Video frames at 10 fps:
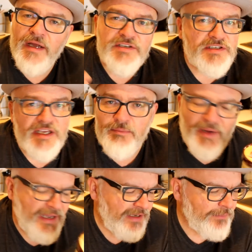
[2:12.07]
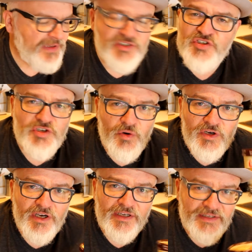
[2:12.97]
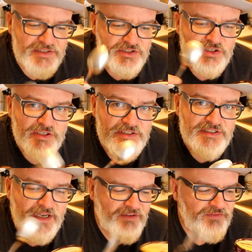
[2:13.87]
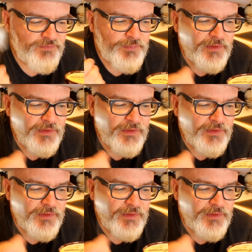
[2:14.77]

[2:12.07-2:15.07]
Just keep buying them. It's so good. This is good stuff.